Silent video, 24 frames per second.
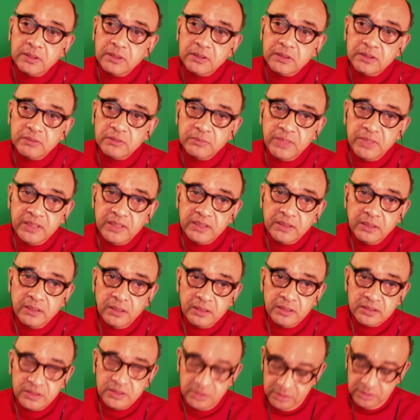that make
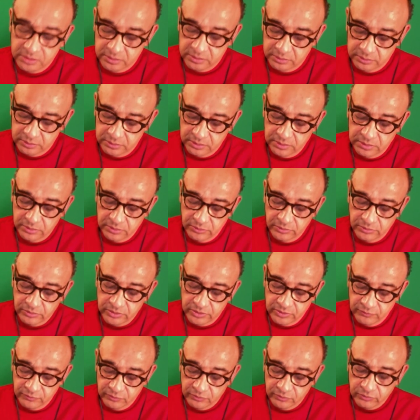our social,
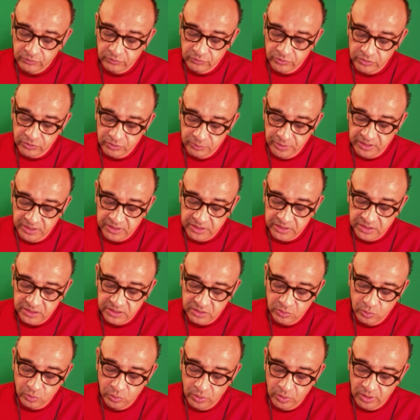civil
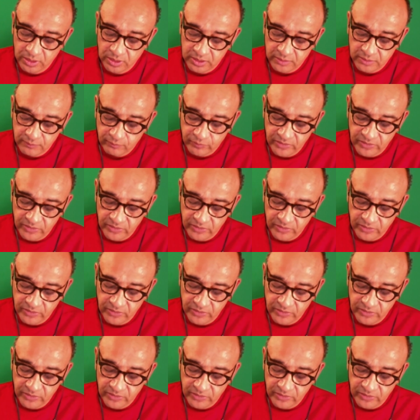spaces work.